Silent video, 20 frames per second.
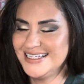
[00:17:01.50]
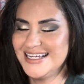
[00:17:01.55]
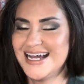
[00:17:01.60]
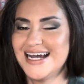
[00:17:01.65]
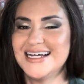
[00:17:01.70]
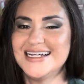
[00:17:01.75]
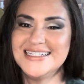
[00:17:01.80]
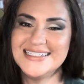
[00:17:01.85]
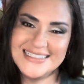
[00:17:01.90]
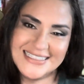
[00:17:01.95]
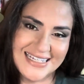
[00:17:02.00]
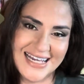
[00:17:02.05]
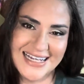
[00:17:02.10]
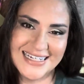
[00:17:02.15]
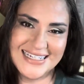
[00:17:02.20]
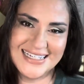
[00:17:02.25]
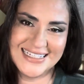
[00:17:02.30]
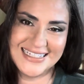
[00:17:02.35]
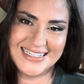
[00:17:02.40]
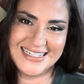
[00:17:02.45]
yeah,
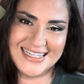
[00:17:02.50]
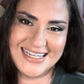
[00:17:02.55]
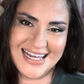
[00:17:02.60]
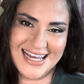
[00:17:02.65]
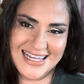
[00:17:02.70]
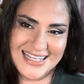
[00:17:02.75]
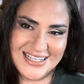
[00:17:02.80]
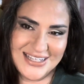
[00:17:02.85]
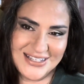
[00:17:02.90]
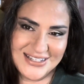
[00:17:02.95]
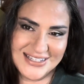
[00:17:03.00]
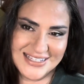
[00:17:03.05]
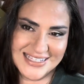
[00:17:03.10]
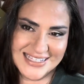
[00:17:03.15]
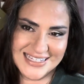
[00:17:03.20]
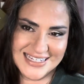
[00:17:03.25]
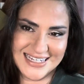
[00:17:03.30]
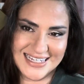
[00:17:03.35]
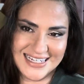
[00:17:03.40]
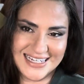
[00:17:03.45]
technically I
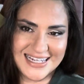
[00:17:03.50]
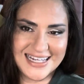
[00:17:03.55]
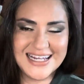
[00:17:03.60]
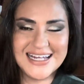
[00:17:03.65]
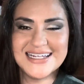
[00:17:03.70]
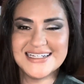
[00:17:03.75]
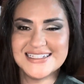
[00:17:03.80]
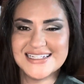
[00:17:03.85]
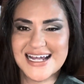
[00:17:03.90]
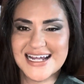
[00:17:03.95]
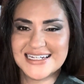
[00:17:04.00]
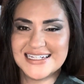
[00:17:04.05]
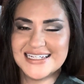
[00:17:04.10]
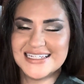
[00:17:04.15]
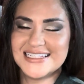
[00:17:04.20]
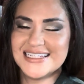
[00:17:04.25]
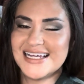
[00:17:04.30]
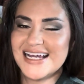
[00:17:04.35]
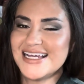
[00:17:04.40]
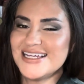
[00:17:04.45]
used,
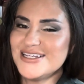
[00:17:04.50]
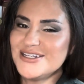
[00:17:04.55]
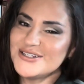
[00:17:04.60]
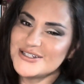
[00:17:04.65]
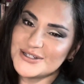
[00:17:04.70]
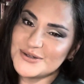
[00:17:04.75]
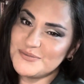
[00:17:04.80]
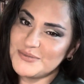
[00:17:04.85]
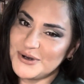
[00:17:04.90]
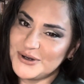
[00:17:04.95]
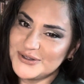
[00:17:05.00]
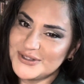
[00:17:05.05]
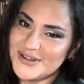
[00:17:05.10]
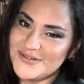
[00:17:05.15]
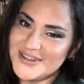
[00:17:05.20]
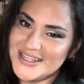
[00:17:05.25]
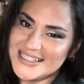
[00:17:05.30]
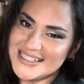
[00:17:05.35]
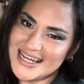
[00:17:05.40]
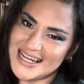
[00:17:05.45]
technically I used both
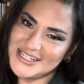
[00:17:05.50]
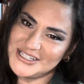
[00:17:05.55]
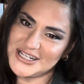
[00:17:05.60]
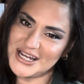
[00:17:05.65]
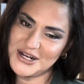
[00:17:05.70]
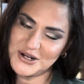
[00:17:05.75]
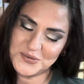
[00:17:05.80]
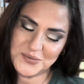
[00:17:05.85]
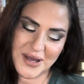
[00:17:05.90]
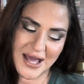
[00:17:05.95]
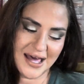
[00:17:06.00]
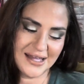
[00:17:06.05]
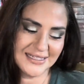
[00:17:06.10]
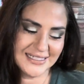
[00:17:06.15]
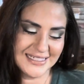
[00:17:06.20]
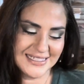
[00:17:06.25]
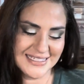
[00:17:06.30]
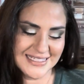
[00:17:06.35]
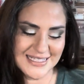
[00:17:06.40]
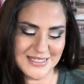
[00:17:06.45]
of these eyeshadow
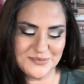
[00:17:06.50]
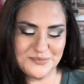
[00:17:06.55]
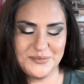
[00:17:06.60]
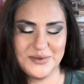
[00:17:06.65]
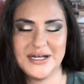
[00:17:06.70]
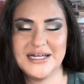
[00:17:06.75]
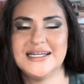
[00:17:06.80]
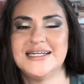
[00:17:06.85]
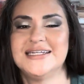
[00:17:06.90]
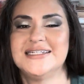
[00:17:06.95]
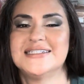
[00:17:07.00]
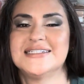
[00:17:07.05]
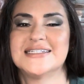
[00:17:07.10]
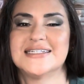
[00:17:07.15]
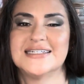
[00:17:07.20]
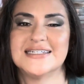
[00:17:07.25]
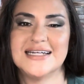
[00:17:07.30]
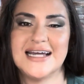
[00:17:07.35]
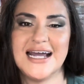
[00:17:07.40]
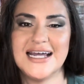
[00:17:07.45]
palettes, but
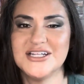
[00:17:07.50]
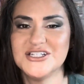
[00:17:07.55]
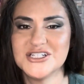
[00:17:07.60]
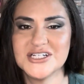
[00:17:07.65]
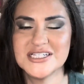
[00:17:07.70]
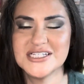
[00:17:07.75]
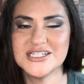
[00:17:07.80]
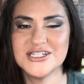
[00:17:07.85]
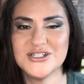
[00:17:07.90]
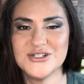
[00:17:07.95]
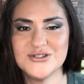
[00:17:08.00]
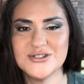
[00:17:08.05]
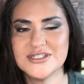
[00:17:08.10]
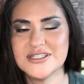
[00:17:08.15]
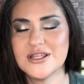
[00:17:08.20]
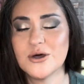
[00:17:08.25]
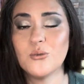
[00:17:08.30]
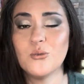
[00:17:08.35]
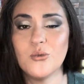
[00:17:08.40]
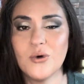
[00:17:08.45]
I just used
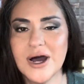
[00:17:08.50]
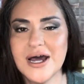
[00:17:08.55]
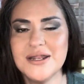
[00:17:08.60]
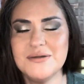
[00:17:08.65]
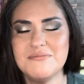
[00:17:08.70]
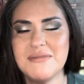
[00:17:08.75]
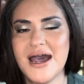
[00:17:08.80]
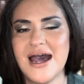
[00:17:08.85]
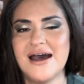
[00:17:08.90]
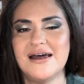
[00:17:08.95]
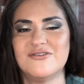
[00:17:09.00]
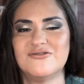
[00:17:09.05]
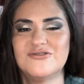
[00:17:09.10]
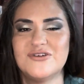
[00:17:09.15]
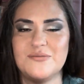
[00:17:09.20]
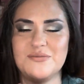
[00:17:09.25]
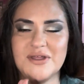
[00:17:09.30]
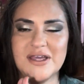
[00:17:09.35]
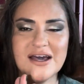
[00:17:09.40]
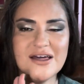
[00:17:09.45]
the one matte
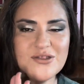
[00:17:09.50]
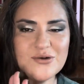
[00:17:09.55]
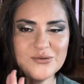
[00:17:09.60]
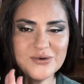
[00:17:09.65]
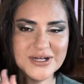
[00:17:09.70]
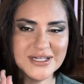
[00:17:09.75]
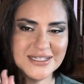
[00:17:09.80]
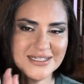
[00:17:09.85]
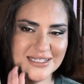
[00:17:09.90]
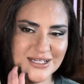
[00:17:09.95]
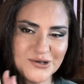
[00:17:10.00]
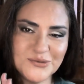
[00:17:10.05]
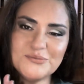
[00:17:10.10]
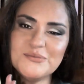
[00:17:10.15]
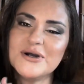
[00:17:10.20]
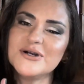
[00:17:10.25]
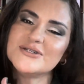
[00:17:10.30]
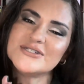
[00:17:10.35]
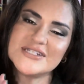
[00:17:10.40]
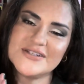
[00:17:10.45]
from the other one, so
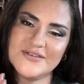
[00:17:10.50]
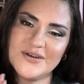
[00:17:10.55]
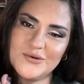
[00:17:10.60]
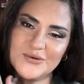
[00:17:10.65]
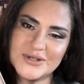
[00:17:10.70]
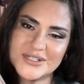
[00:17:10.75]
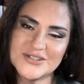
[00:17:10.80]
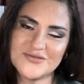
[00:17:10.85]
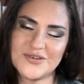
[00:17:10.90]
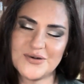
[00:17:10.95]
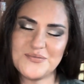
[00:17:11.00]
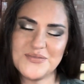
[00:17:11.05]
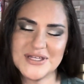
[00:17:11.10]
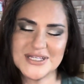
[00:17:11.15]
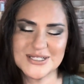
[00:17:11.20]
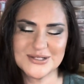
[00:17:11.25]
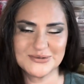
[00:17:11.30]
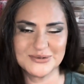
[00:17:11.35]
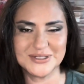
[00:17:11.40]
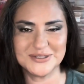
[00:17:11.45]
most of it was from
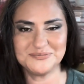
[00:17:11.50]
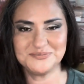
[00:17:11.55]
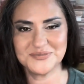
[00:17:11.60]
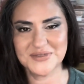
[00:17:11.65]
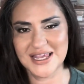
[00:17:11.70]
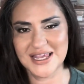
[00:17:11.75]
this one.